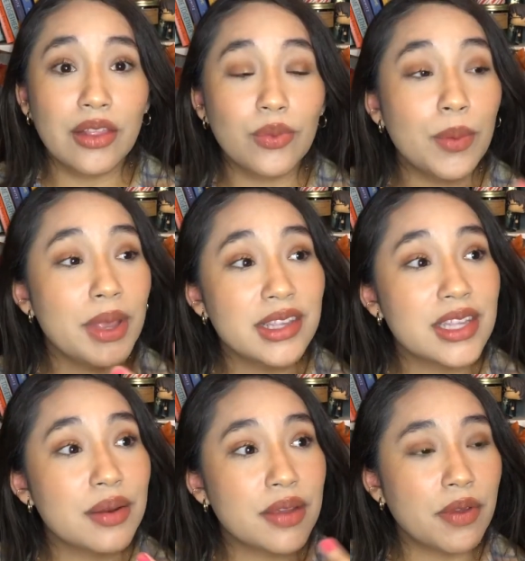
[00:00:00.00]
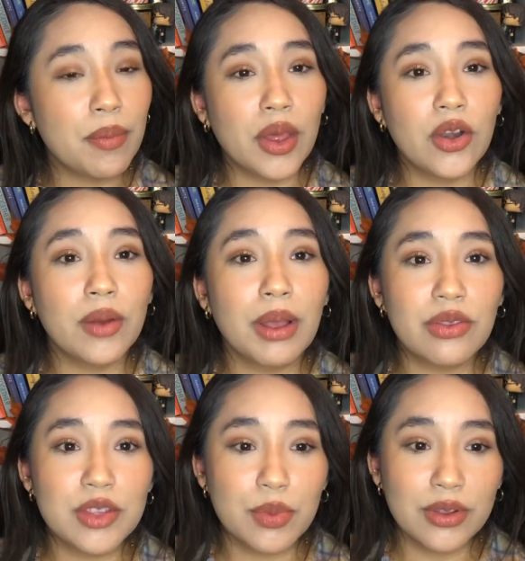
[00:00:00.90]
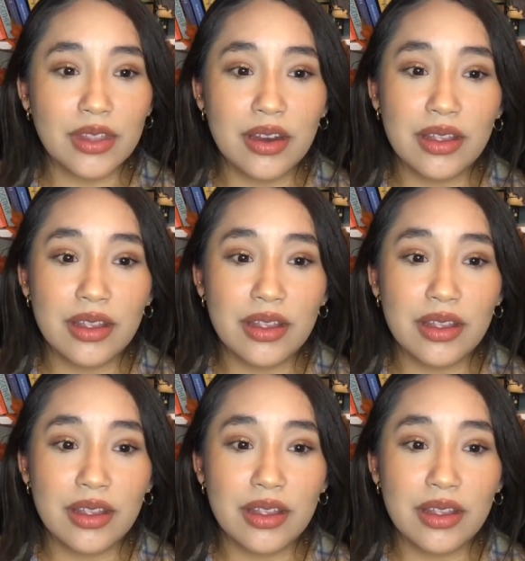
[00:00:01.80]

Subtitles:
what makes it even better about this book that